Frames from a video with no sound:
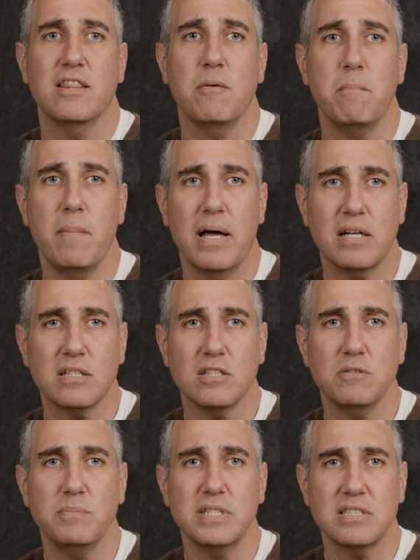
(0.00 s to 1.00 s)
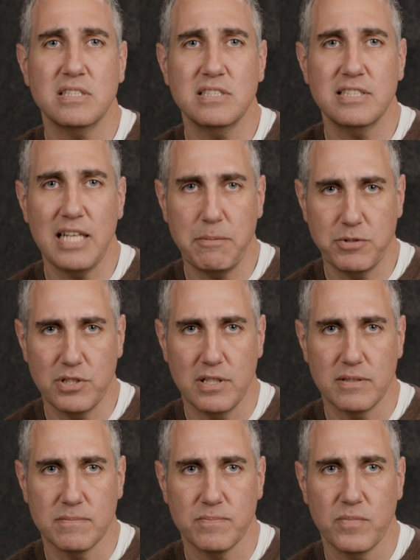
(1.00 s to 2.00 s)
the medical
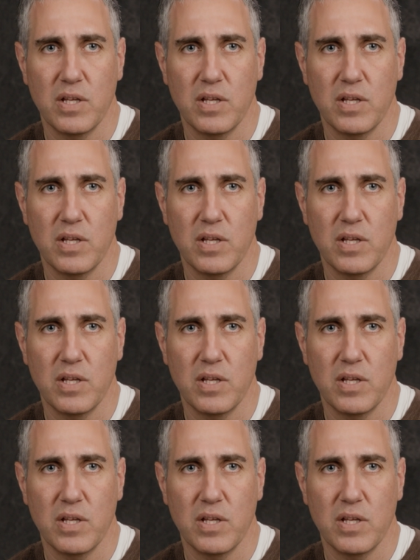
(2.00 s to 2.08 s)
misconception